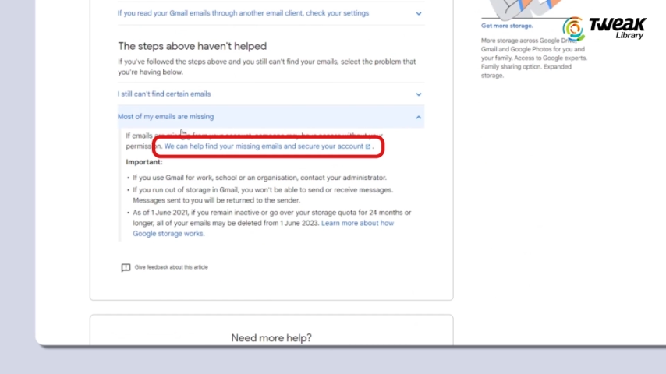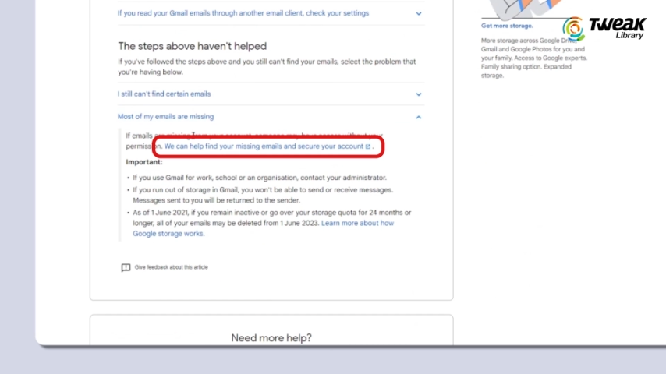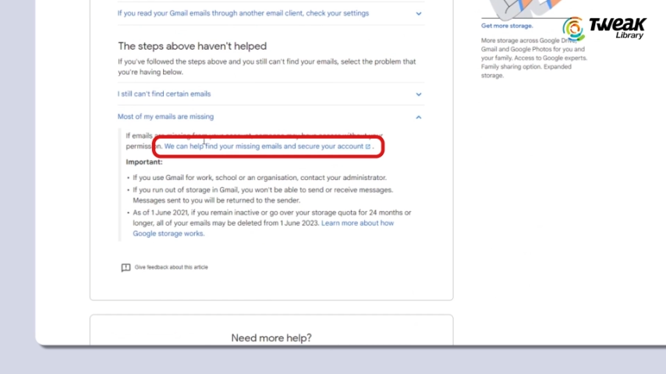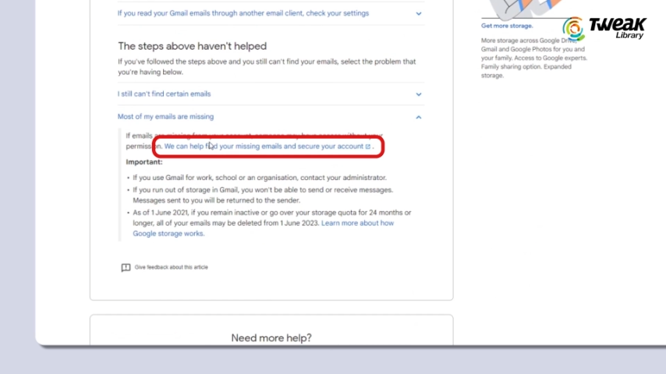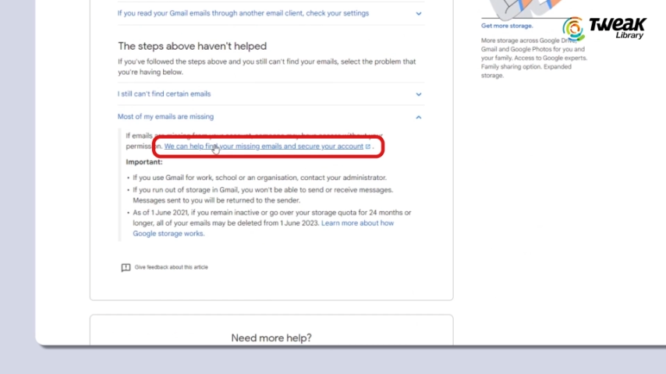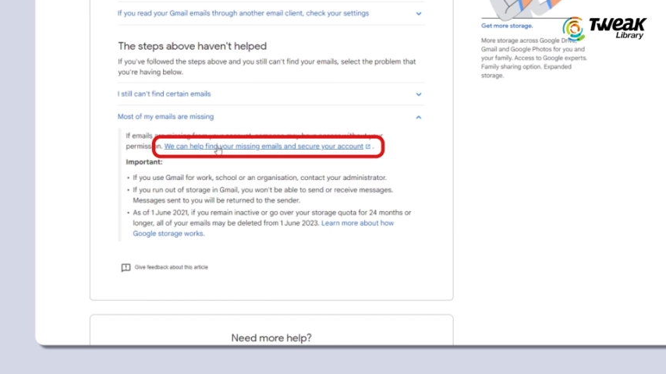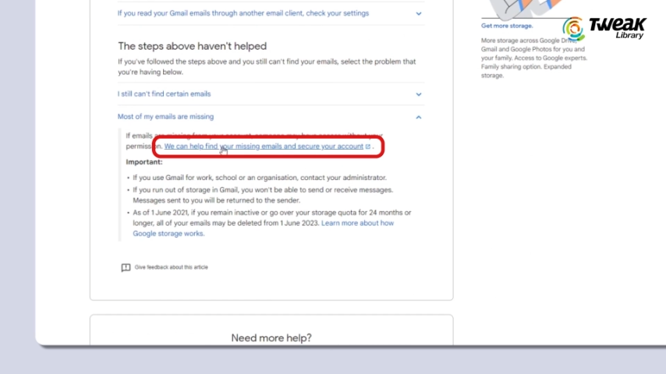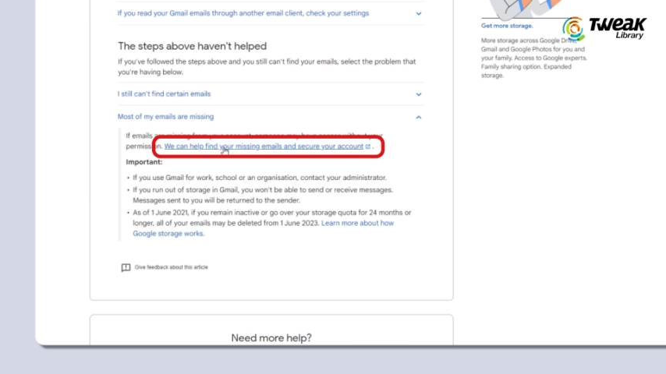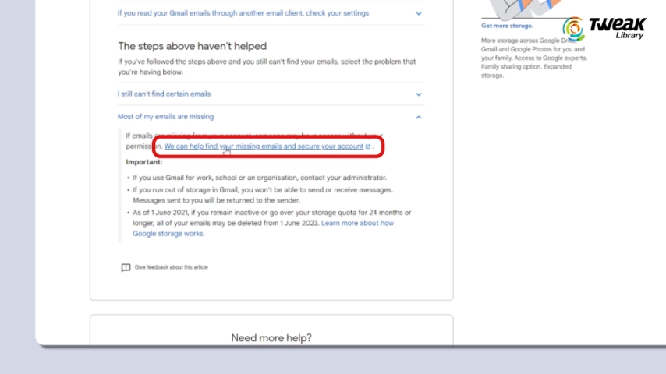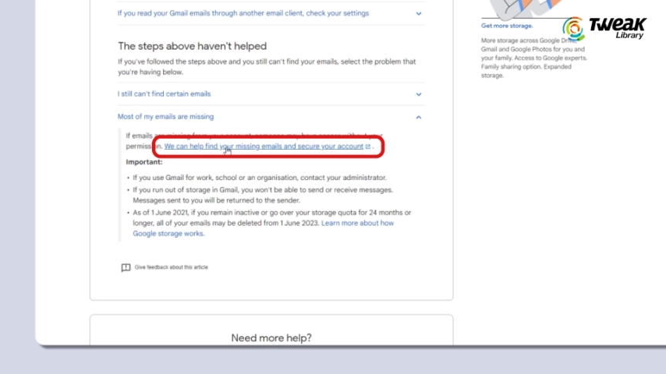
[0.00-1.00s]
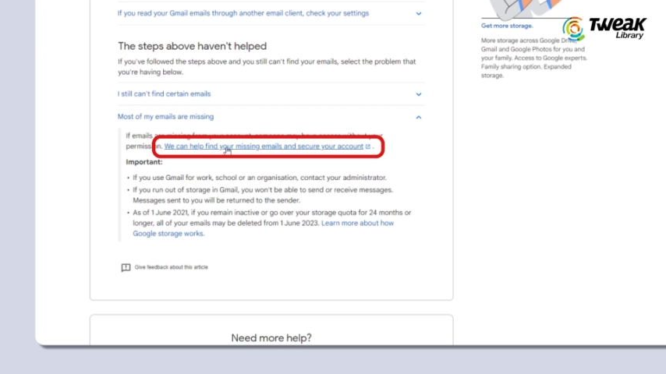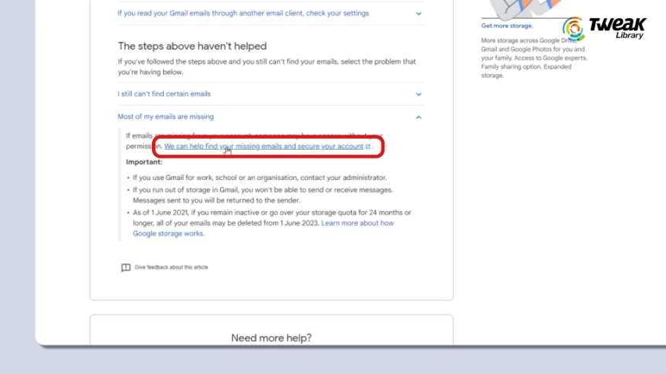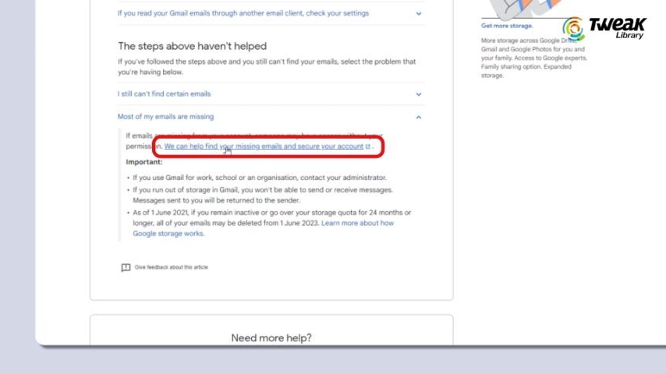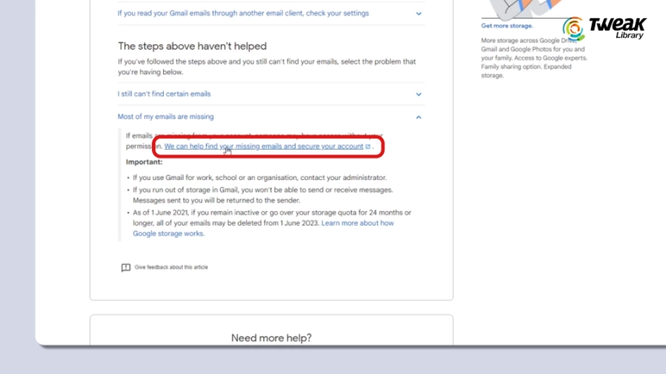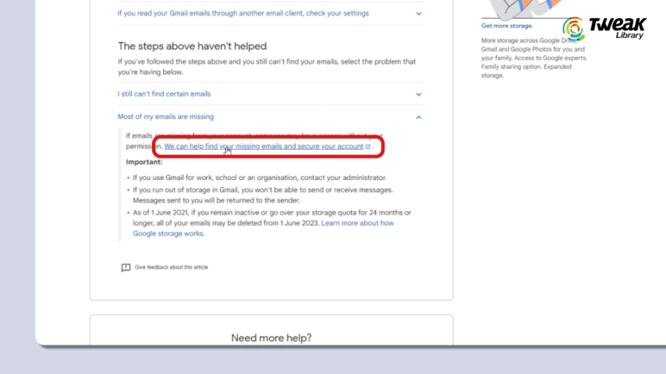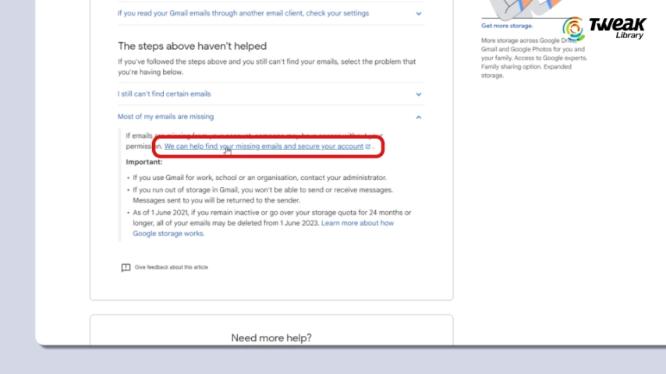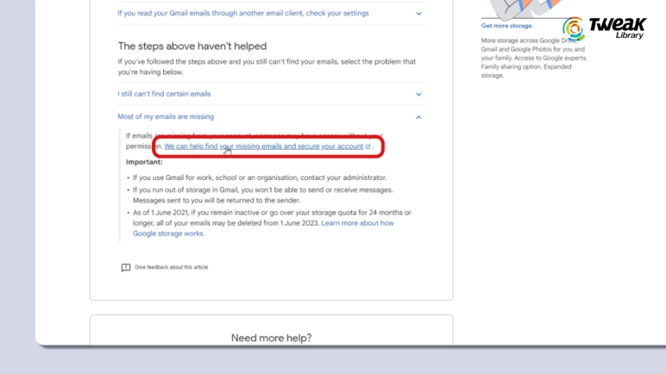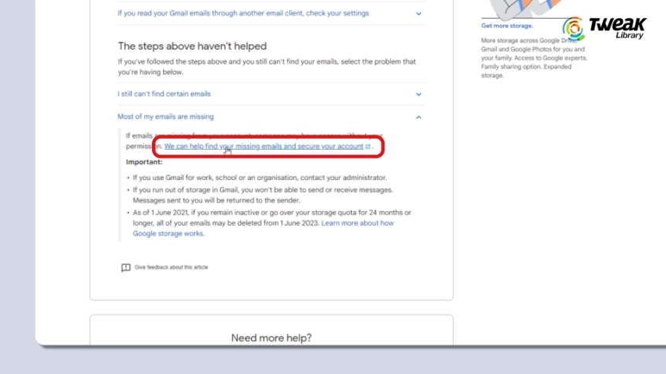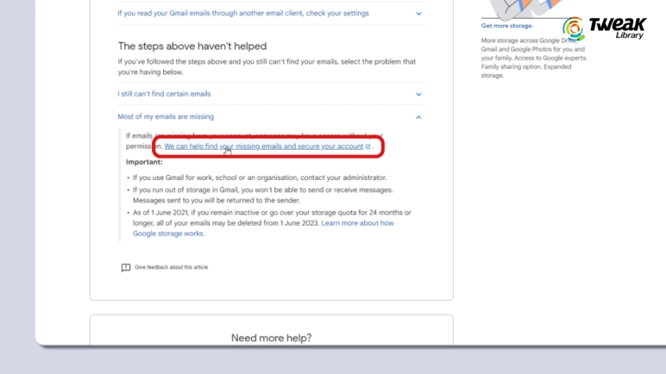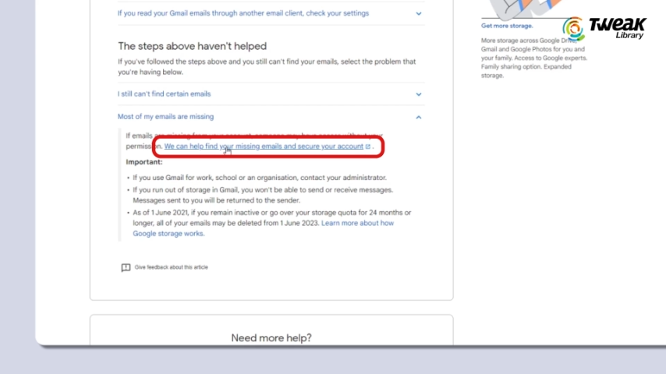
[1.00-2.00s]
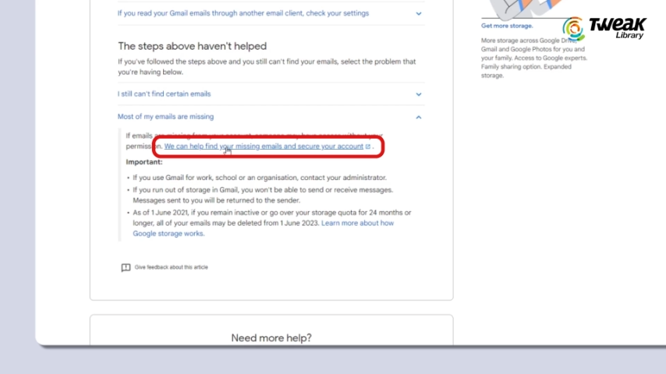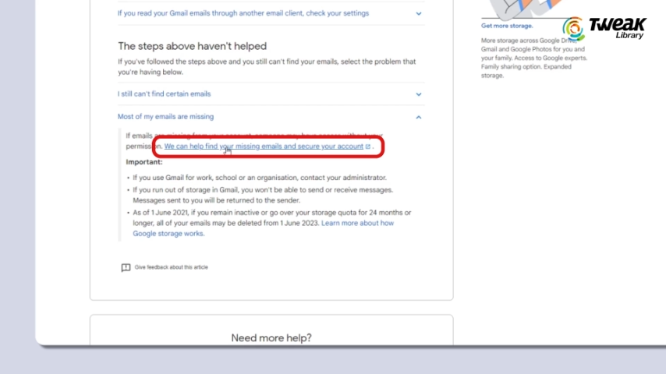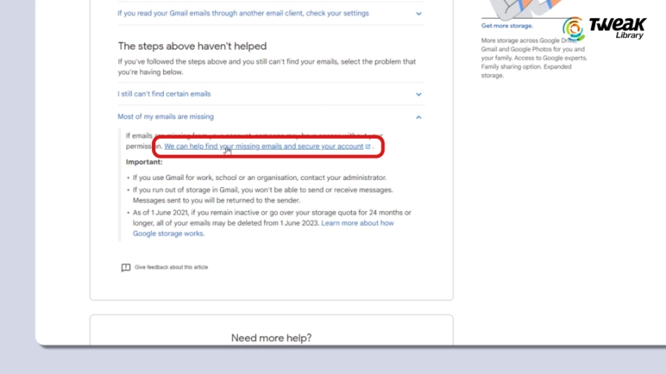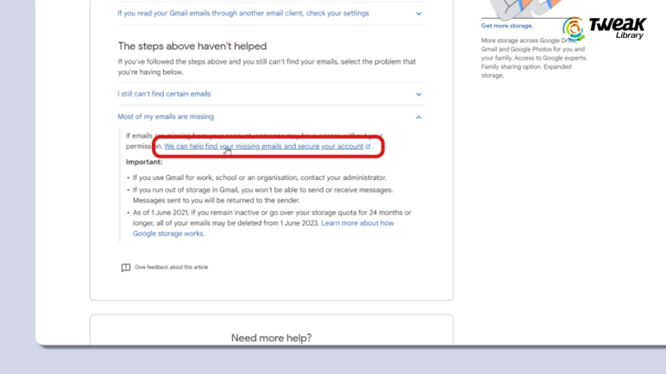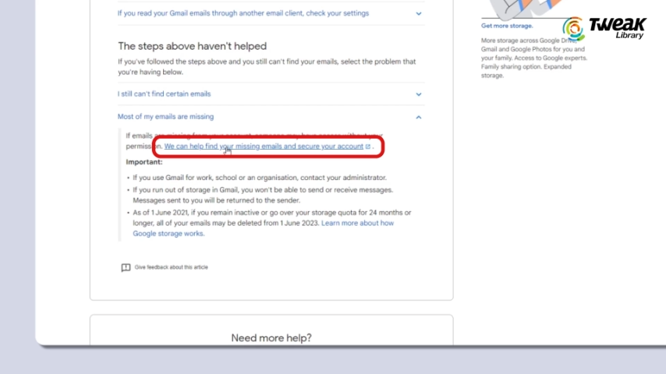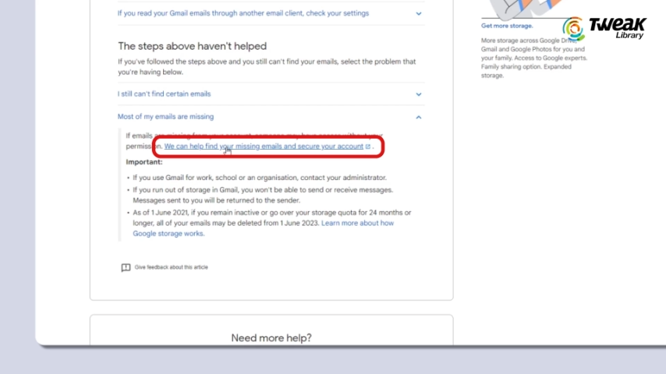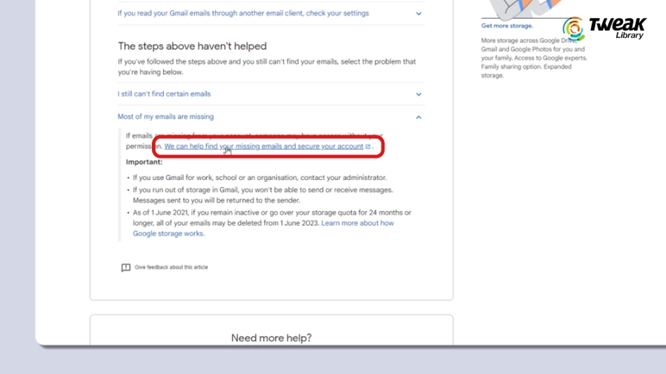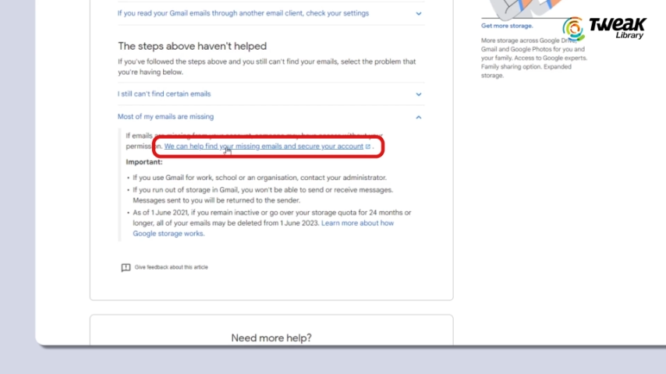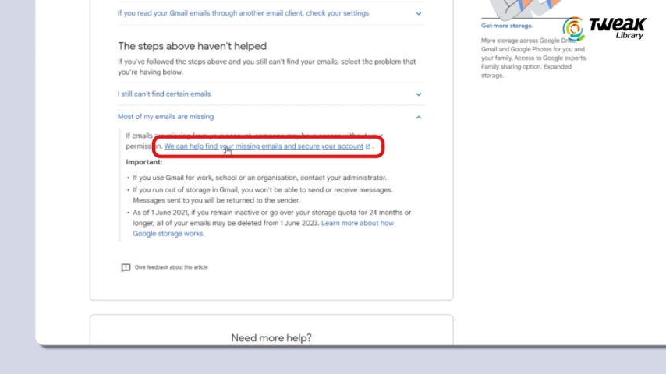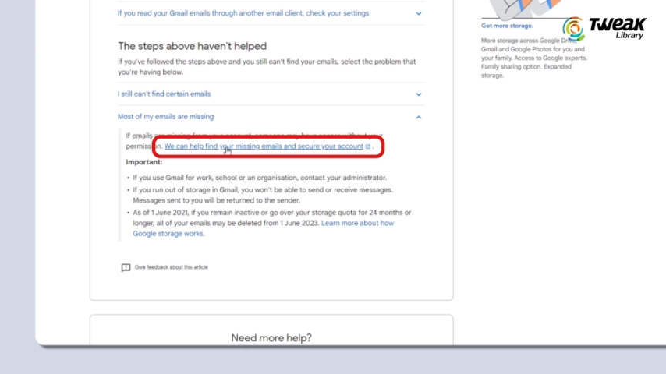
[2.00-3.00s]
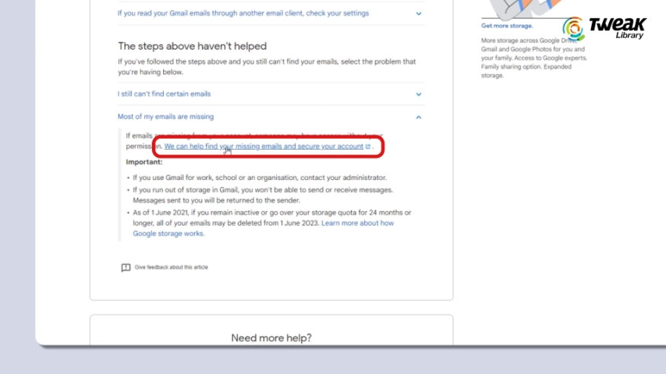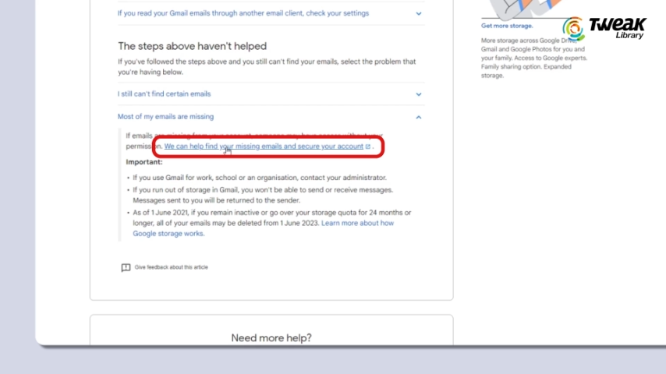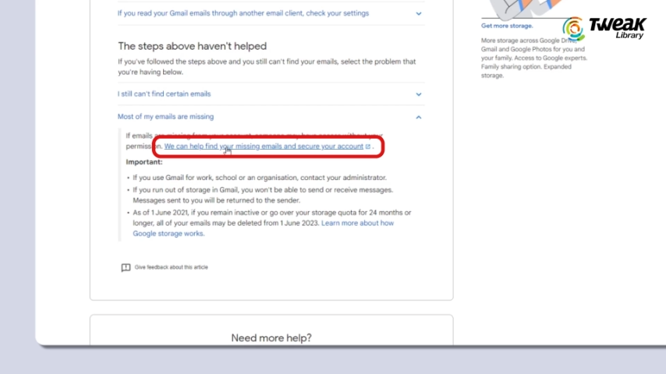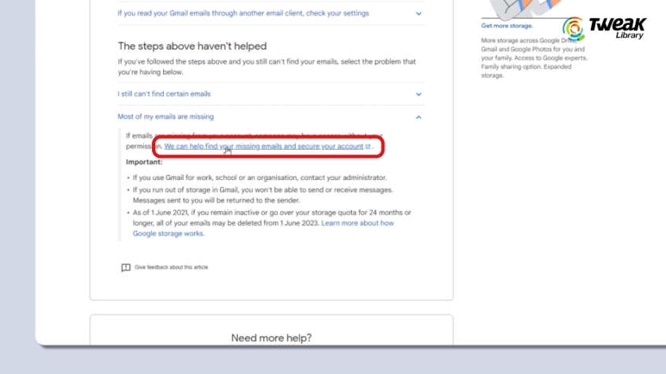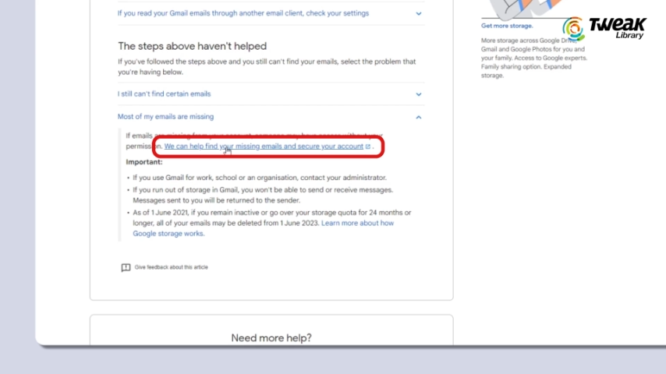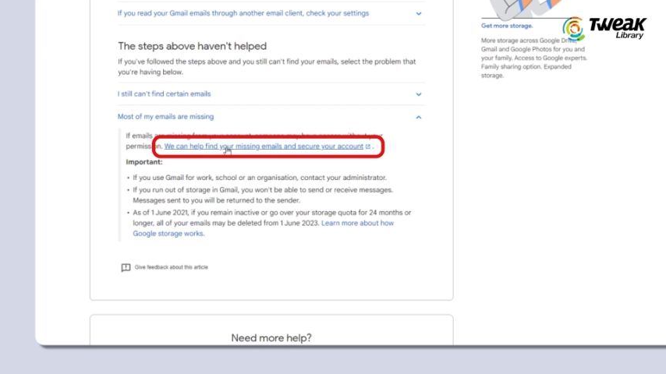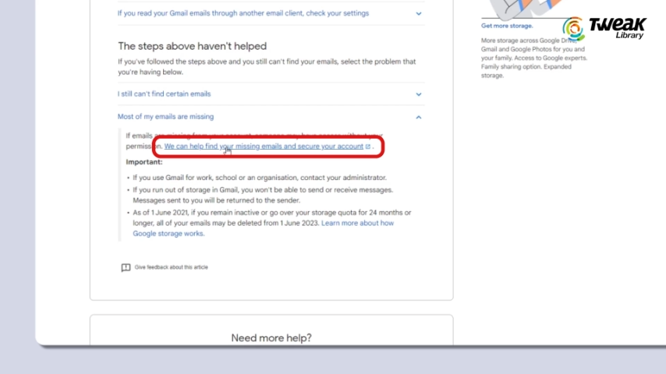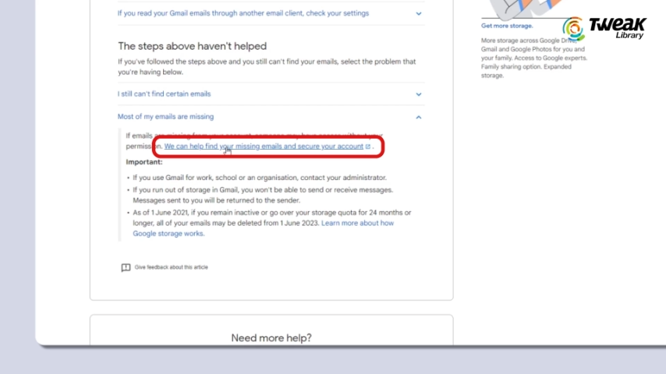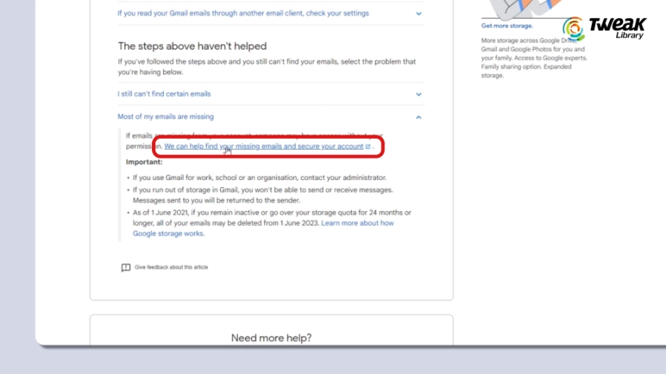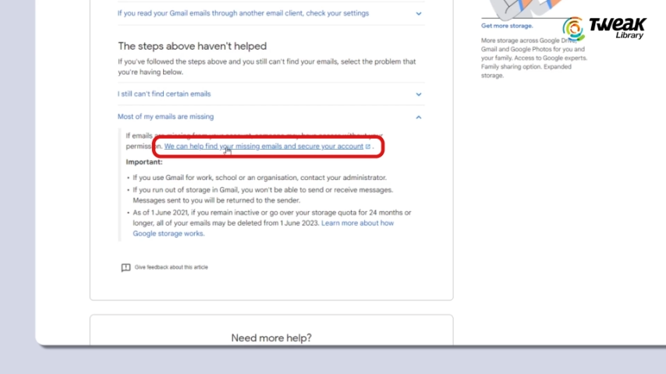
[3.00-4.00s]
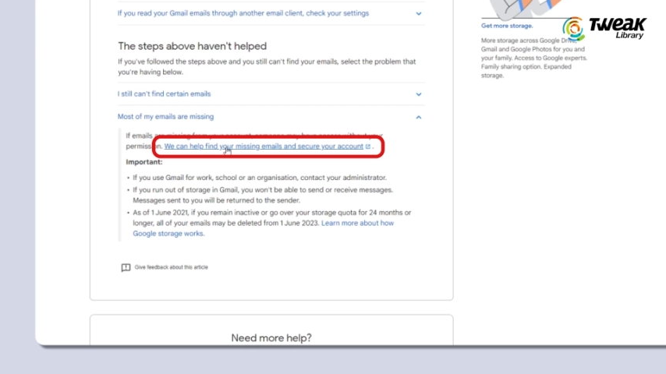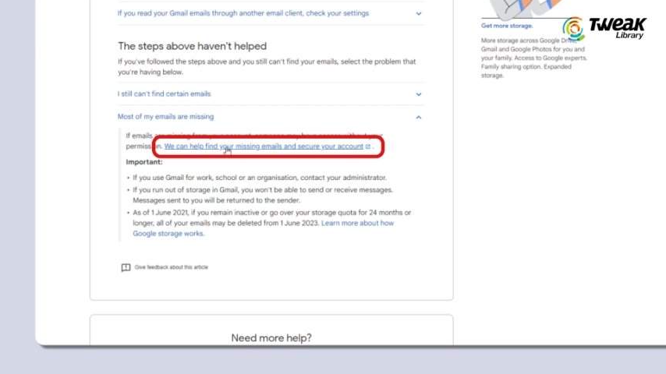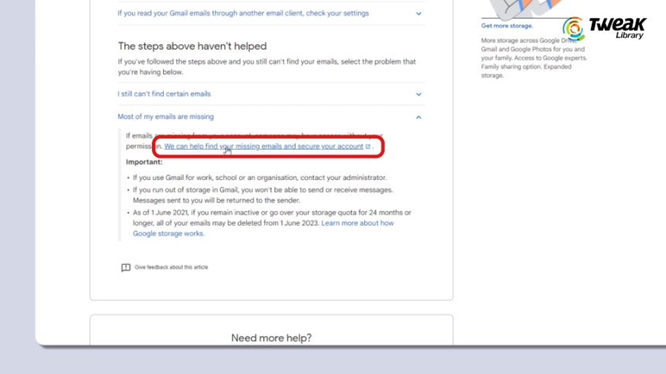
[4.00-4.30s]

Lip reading: (no speaker visible)